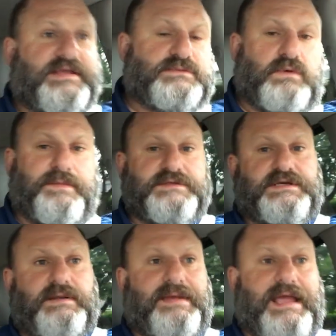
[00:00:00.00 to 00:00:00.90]
this woman's
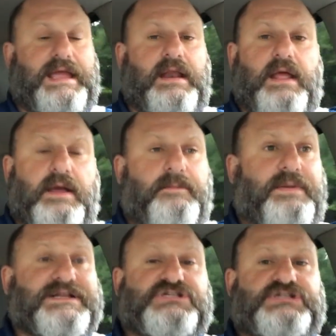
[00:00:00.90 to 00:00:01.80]
going to make it.
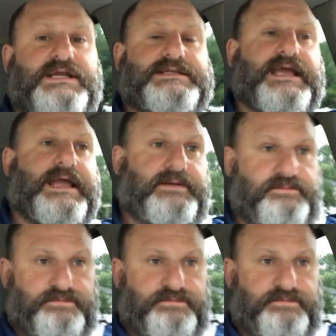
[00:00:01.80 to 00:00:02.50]
But she did